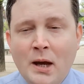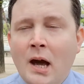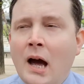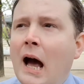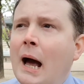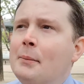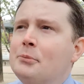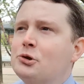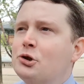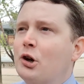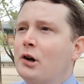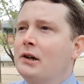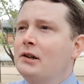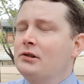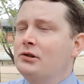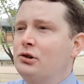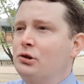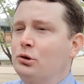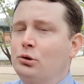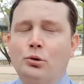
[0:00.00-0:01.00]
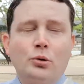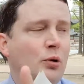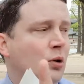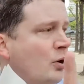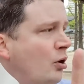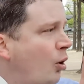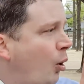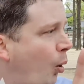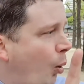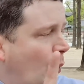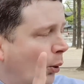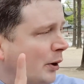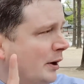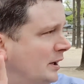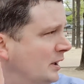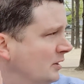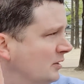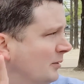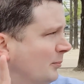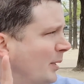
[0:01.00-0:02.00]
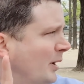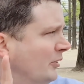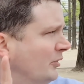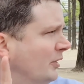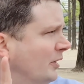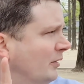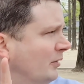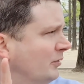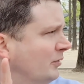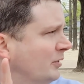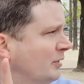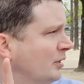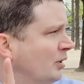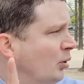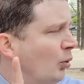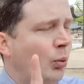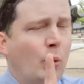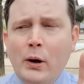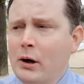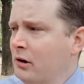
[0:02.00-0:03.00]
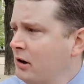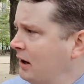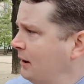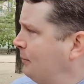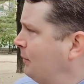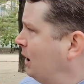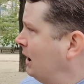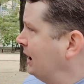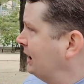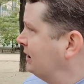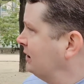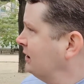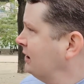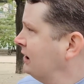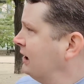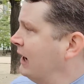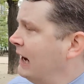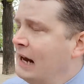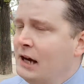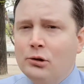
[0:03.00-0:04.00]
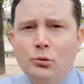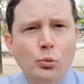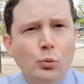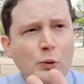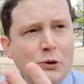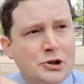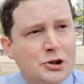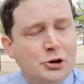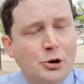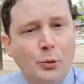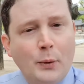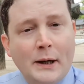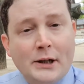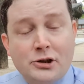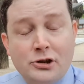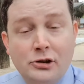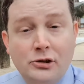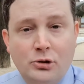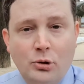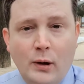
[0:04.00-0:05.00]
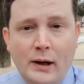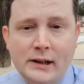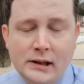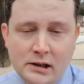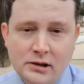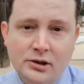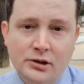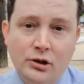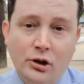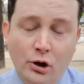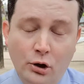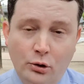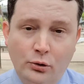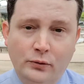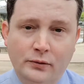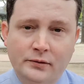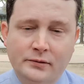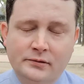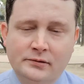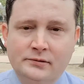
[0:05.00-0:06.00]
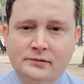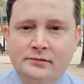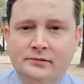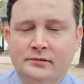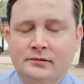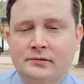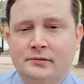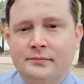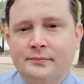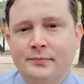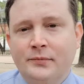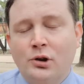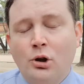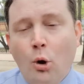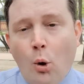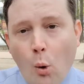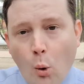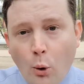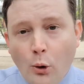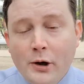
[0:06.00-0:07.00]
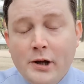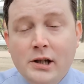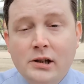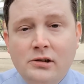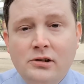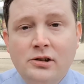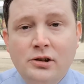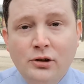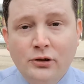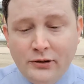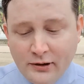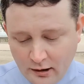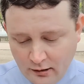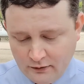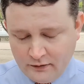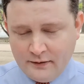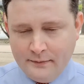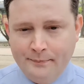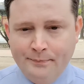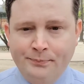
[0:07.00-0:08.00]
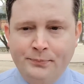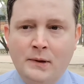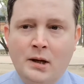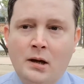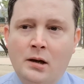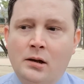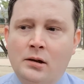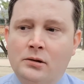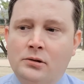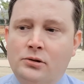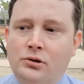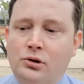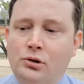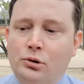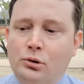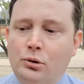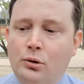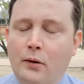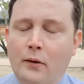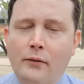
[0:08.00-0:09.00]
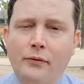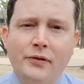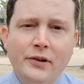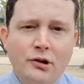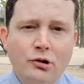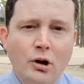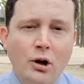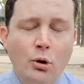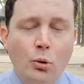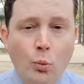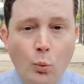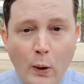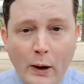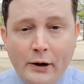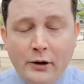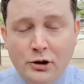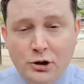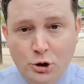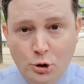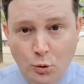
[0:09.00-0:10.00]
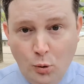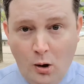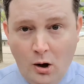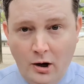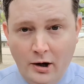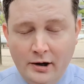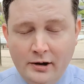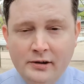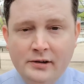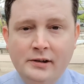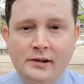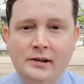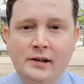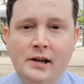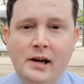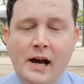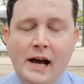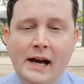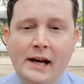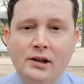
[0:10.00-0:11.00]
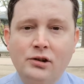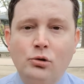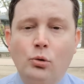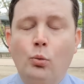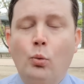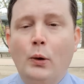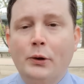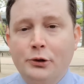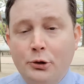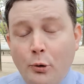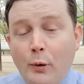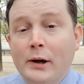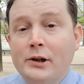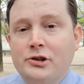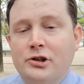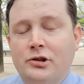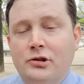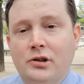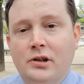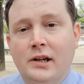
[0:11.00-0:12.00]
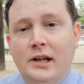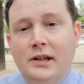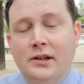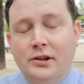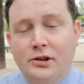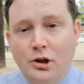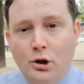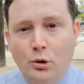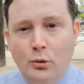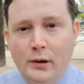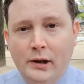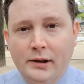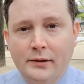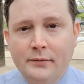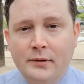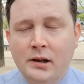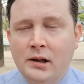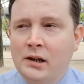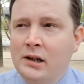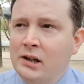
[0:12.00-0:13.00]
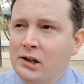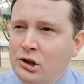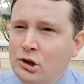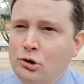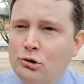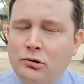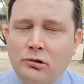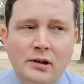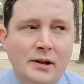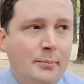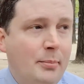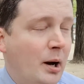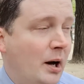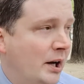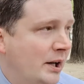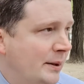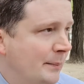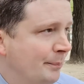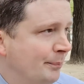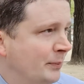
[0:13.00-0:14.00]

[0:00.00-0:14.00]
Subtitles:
I'm trying to orient myself. Where am I? And which direction do I need to go? To orient yourself, to figure out where you are and what direction you need to go in. Usually by